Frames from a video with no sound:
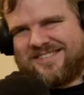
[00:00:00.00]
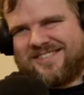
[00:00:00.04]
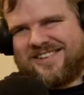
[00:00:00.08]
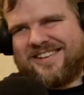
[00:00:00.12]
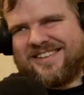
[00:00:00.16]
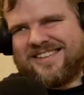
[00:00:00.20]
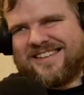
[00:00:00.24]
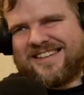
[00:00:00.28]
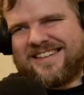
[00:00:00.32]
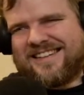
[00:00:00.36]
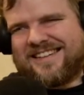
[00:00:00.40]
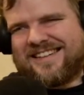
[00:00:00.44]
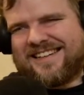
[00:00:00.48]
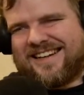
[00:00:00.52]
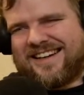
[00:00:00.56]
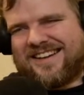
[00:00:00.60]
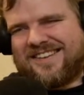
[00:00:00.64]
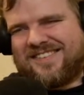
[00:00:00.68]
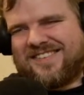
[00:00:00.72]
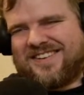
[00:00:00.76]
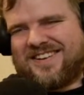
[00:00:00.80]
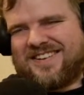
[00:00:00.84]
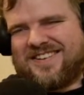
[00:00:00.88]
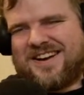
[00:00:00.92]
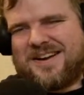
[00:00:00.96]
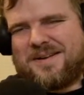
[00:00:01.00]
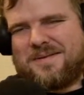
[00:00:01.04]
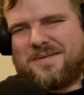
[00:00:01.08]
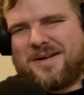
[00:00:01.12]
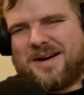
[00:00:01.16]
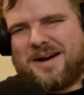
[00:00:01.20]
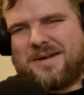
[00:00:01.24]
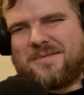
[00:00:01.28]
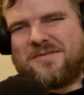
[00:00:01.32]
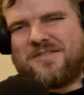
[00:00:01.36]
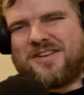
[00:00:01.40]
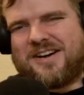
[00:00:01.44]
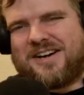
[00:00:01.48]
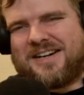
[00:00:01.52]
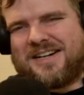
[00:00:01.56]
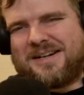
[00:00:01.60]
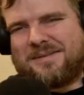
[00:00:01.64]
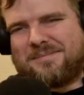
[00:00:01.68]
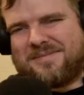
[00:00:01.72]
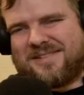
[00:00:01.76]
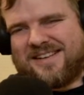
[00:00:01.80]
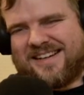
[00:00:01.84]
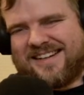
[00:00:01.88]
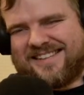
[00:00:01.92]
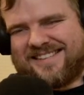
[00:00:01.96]
Well done. I'm very
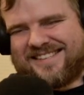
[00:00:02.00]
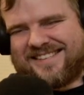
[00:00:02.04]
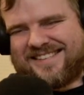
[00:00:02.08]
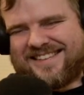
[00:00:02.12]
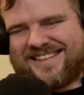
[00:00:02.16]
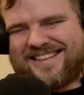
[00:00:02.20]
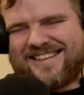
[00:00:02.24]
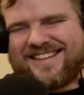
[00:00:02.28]
impressed.